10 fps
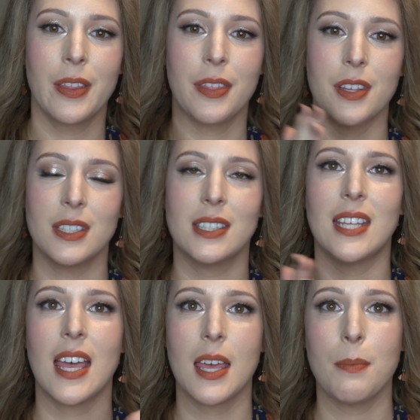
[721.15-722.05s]
the
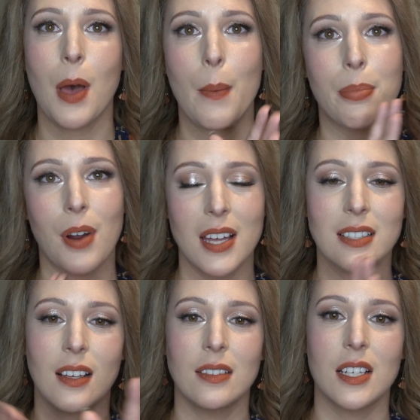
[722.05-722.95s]
same price
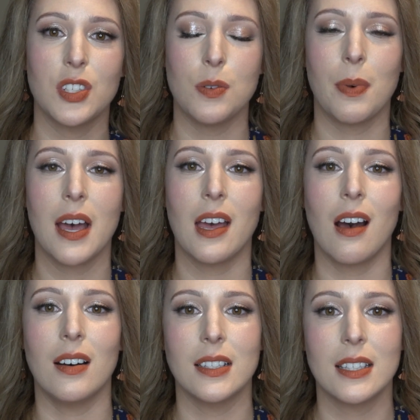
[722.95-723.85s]
unless you buy it
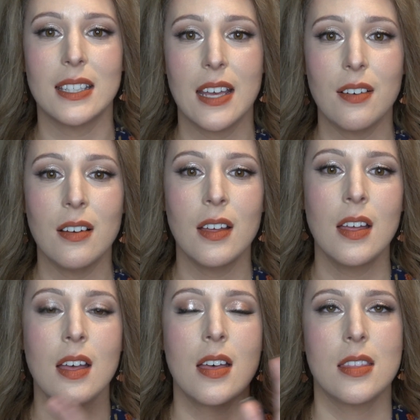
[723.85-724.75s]
on sale.
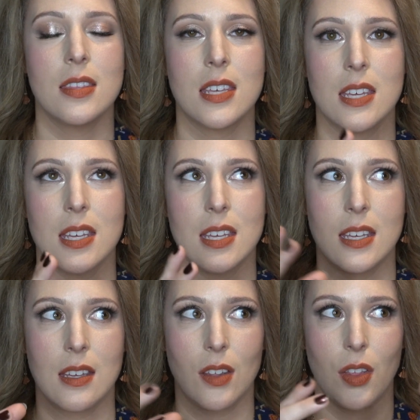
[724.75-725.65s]

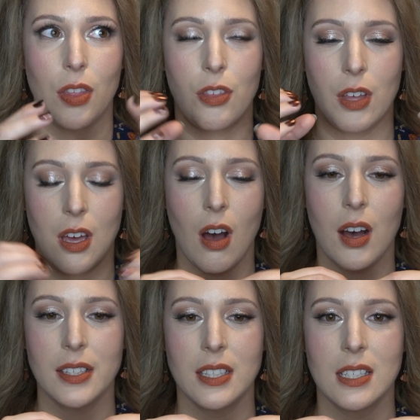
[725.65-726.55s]
It
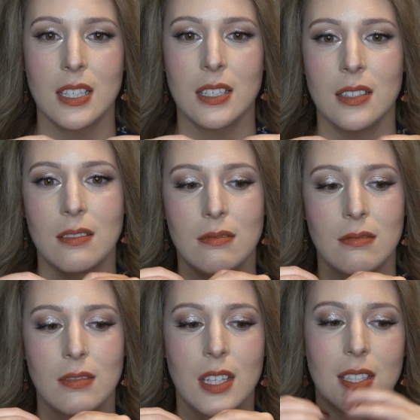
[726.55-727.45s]
costs
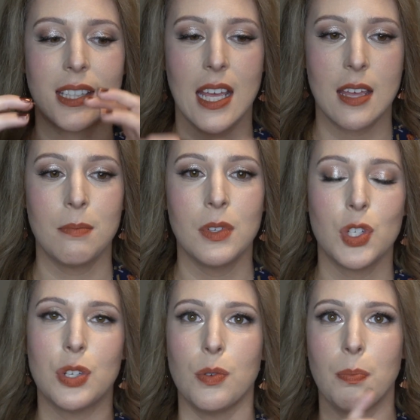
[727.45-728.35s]
the same
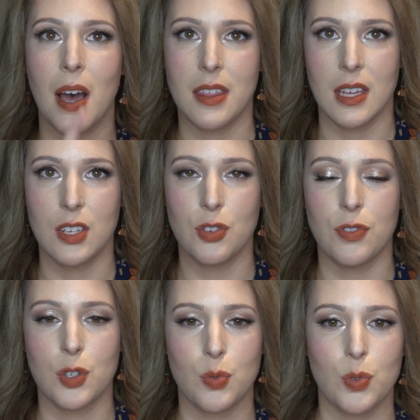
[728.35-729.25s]
to buy the
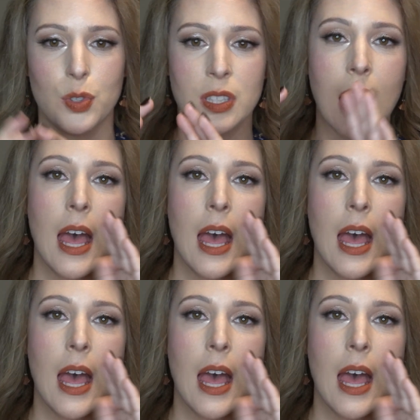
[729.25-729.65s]
individuals,